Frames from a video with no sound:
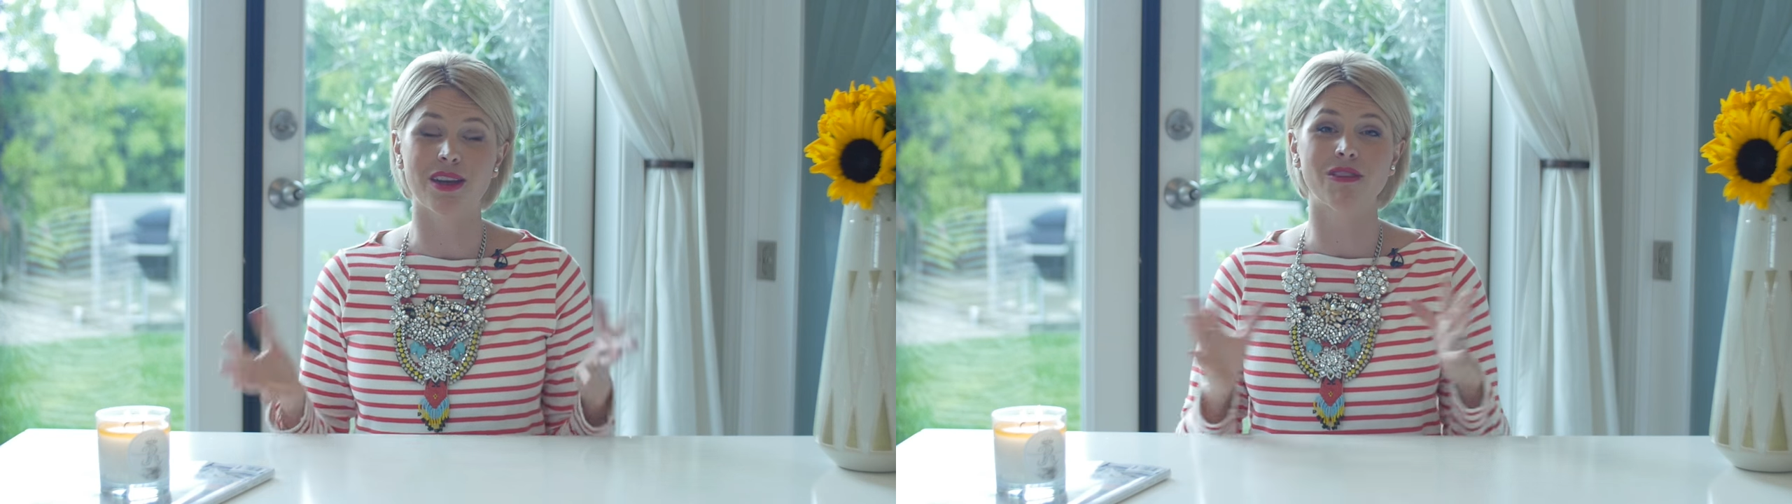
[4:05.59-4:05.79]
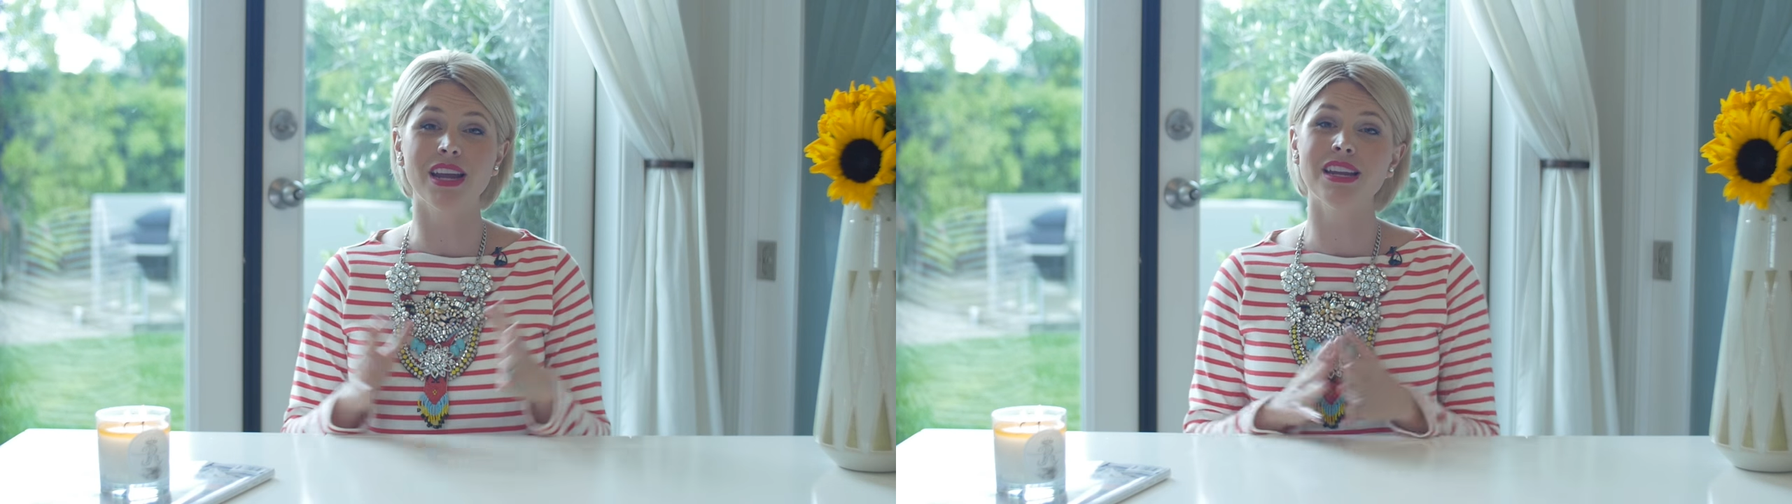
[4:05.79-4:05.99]

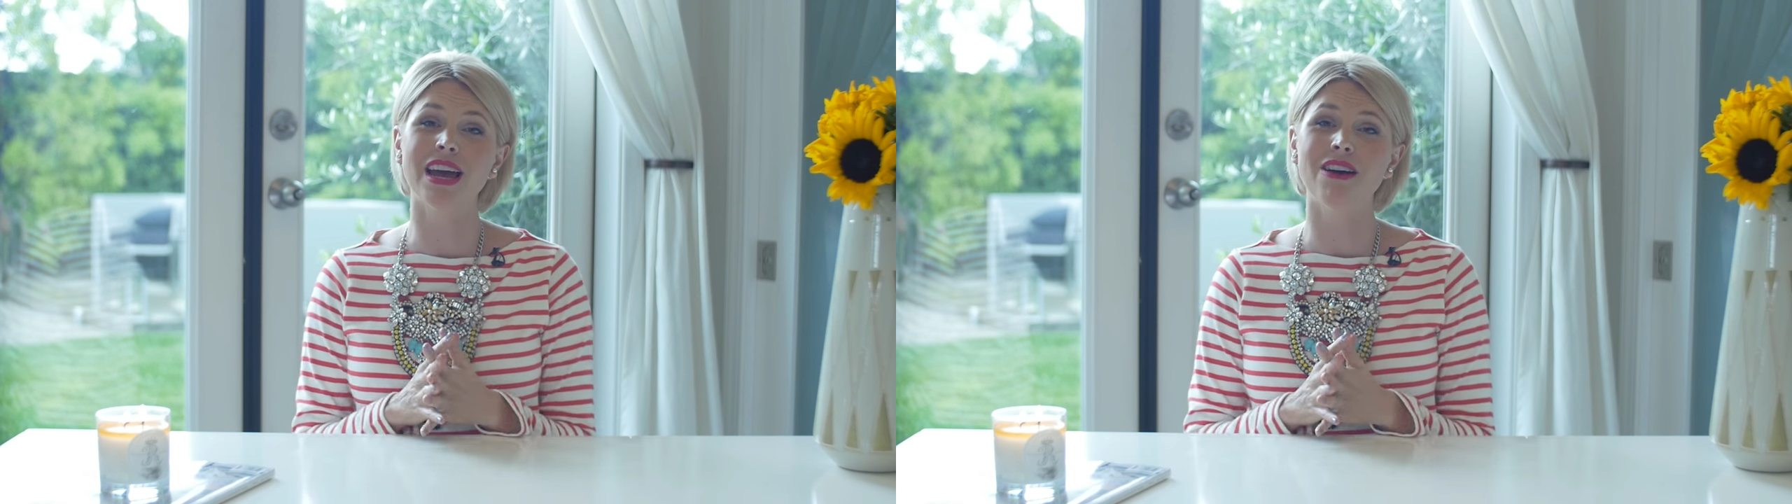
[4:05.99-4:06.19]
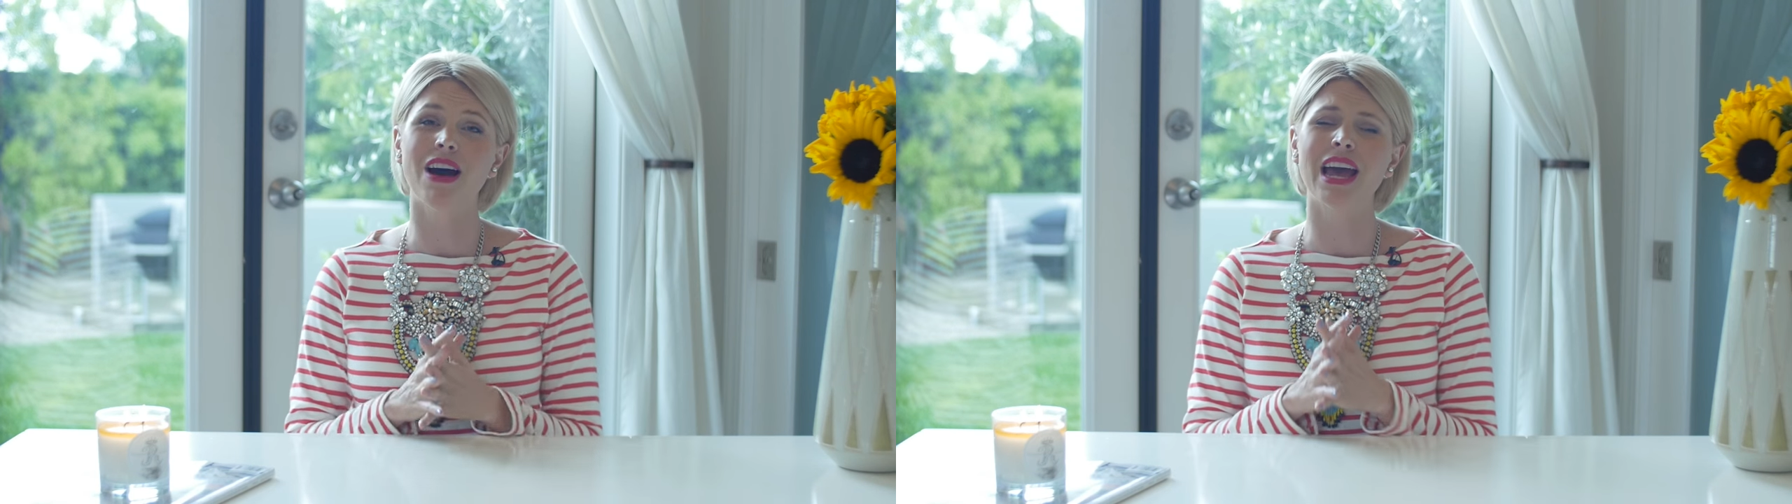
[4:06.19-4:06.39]
And right
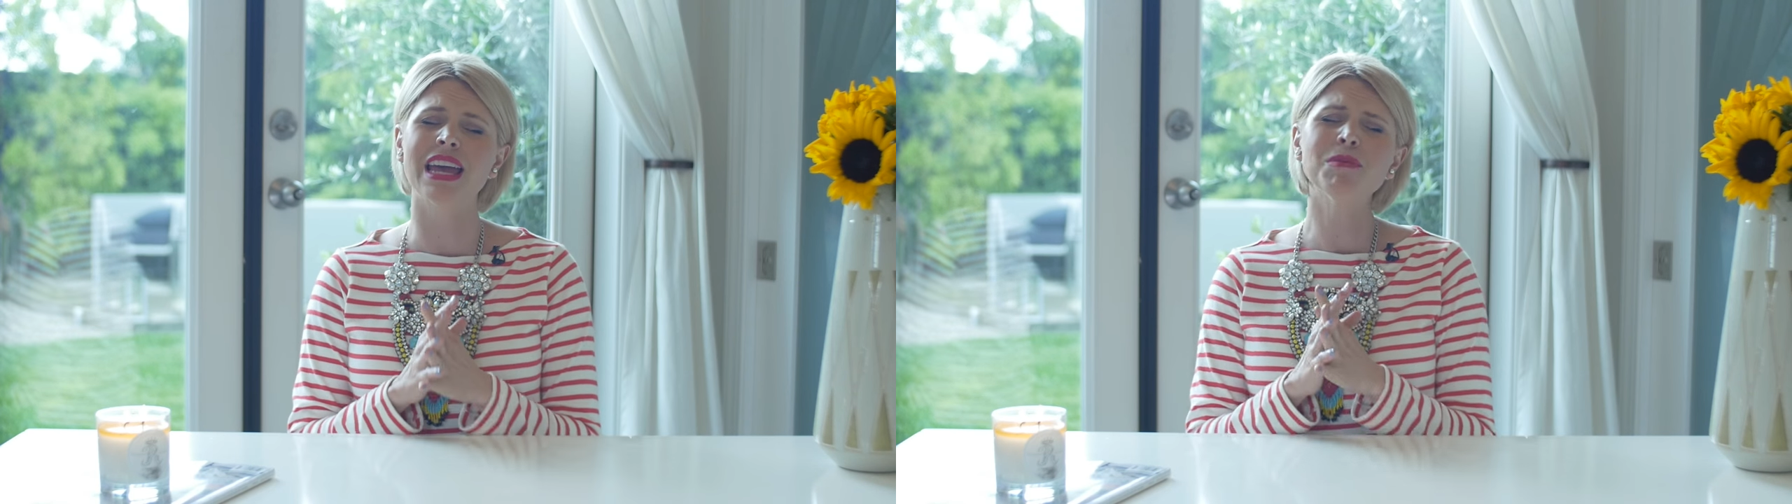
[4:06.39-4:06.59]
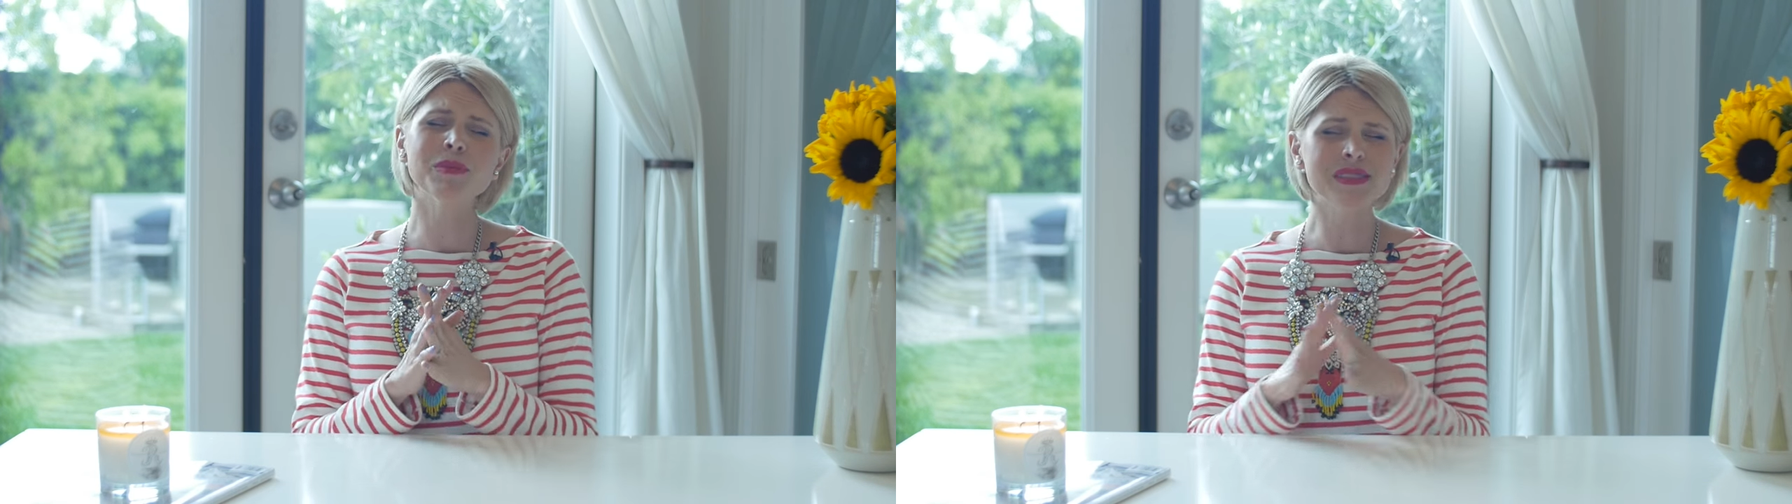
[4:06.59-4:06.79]
now, I
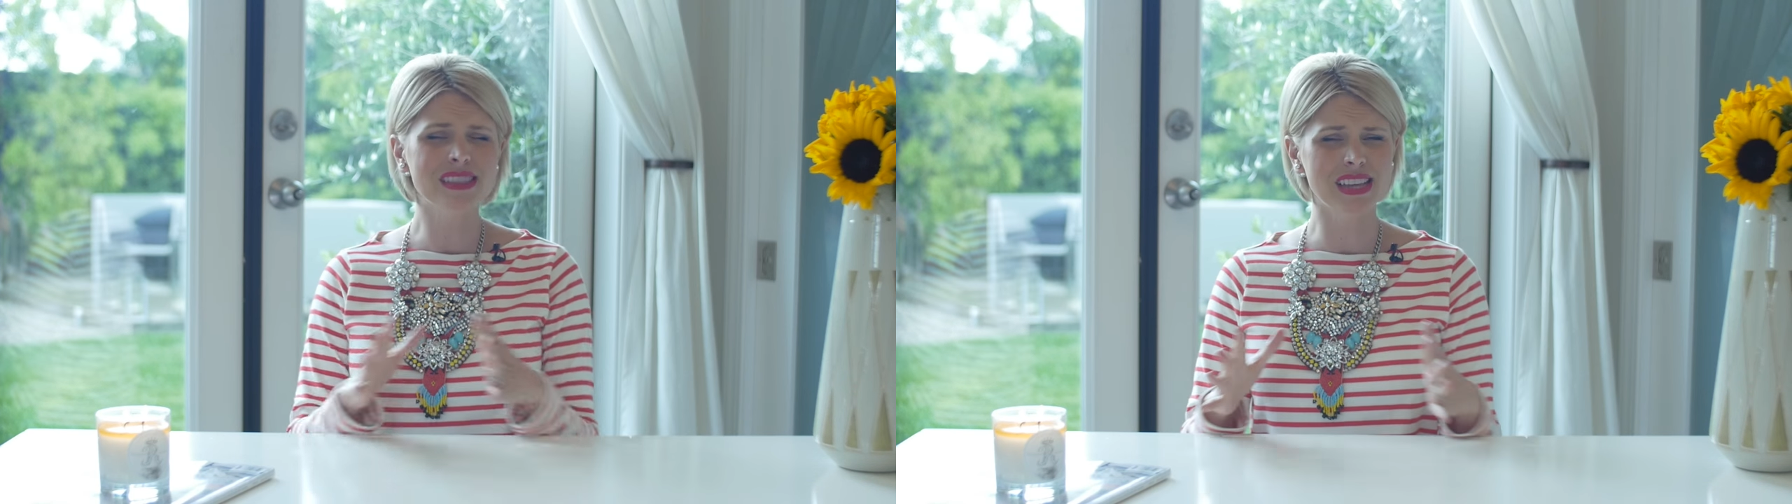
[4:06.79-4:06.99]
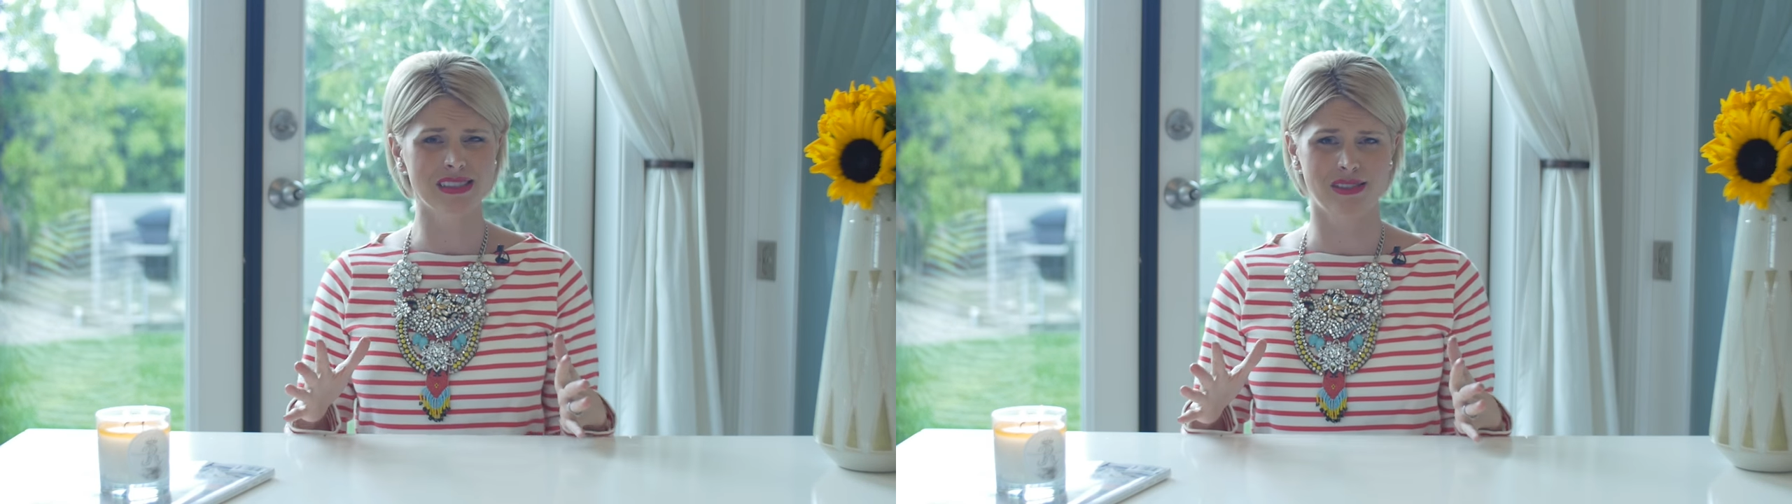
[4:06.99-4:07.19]
am
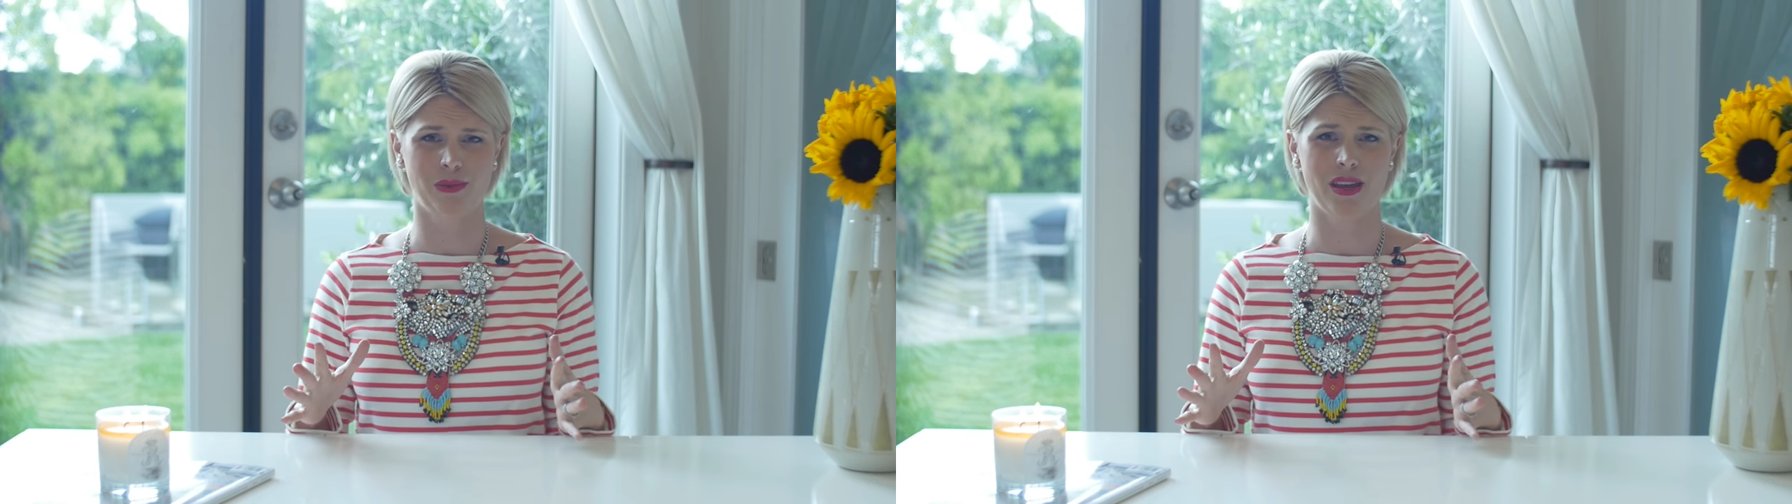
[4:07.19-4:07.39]
obsessed